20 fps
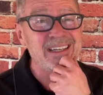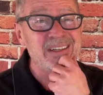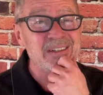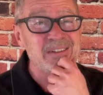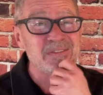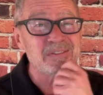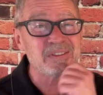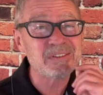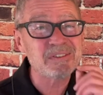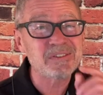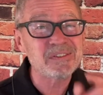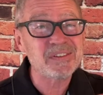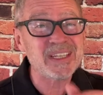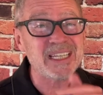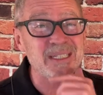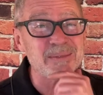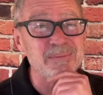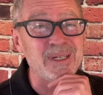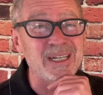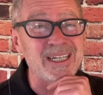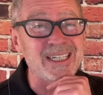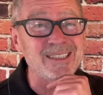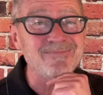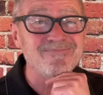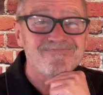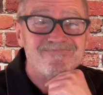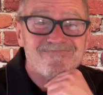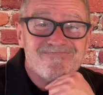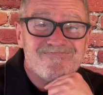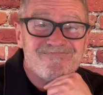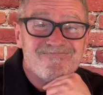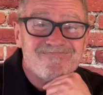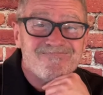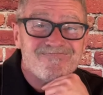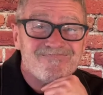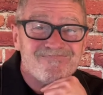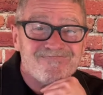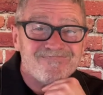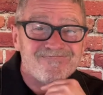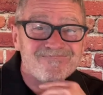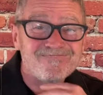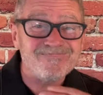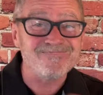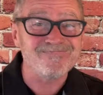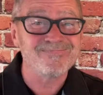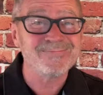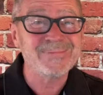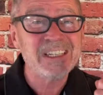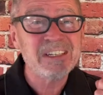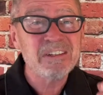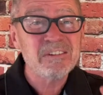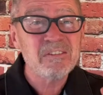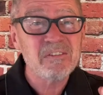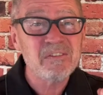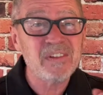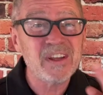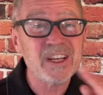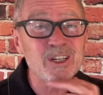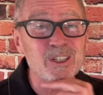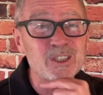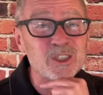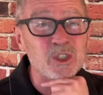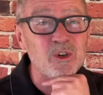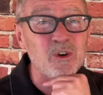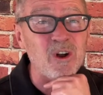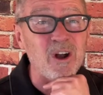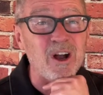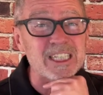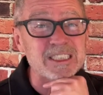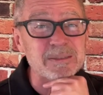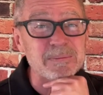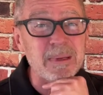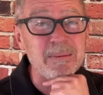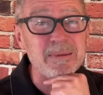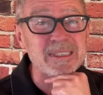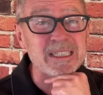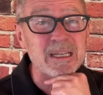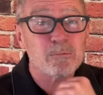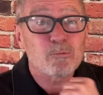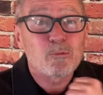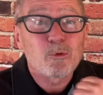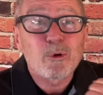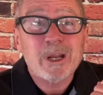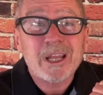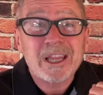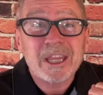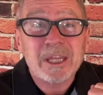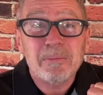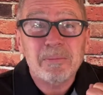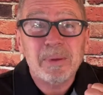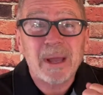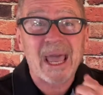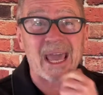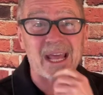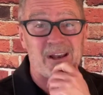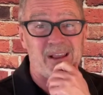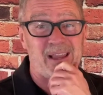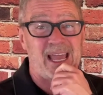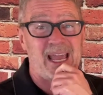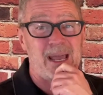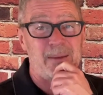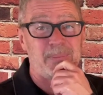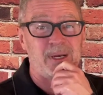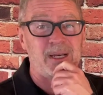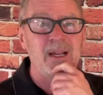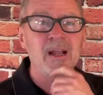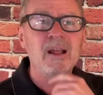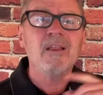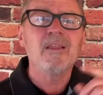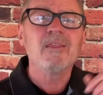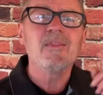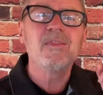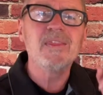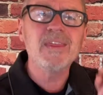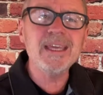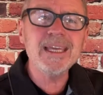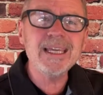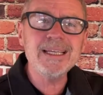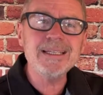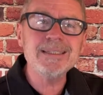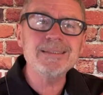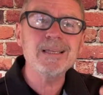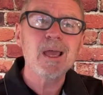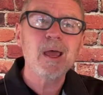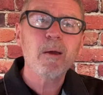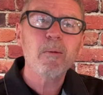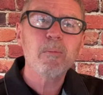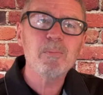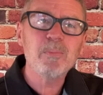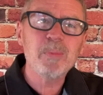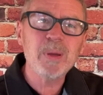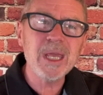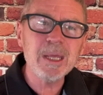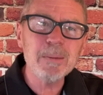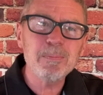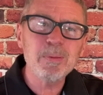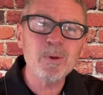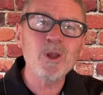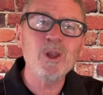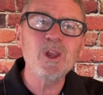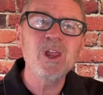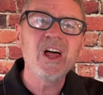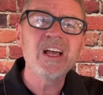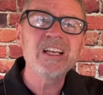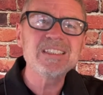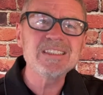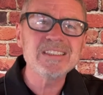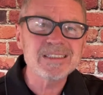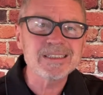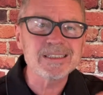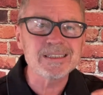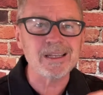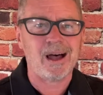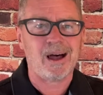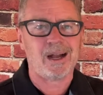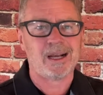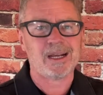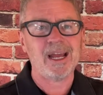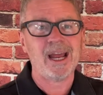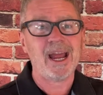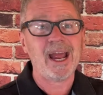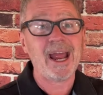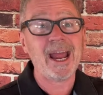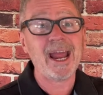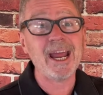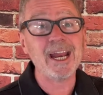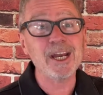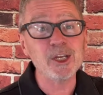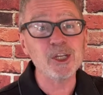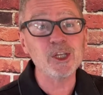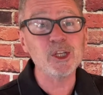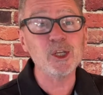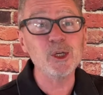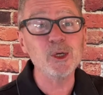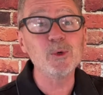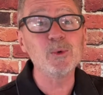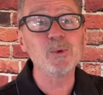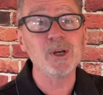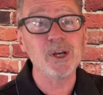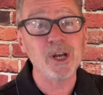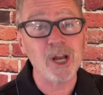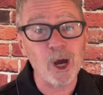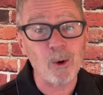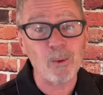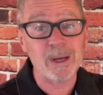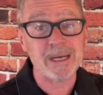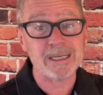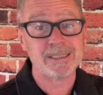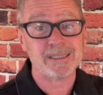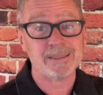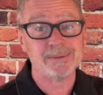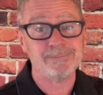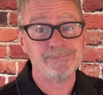for FEMA. Mm, fingers crossed. Maybe something really bad will happen. These people suck, and you know it.